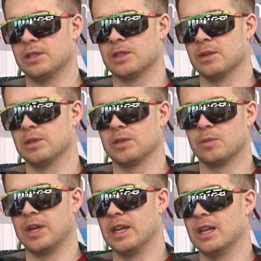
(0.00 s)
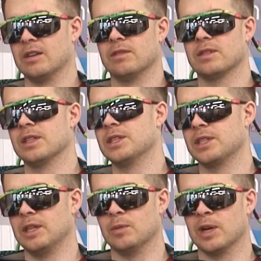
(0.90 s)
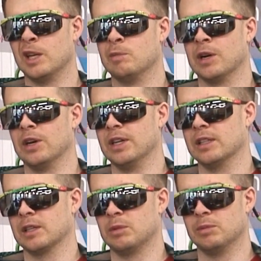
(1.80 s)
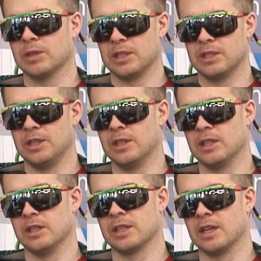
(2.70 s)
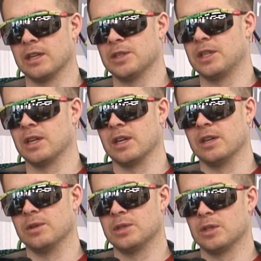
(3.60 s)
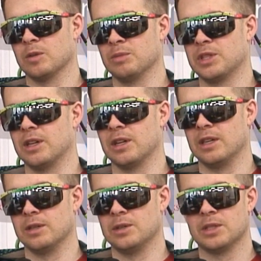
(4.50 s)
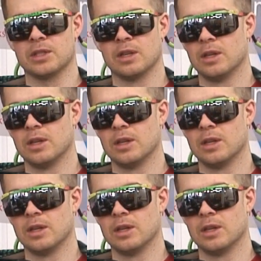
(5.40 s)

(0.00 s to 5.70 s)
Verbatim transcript: So it's a way to have a citywide party where people can tune in their car stereos, home stereos,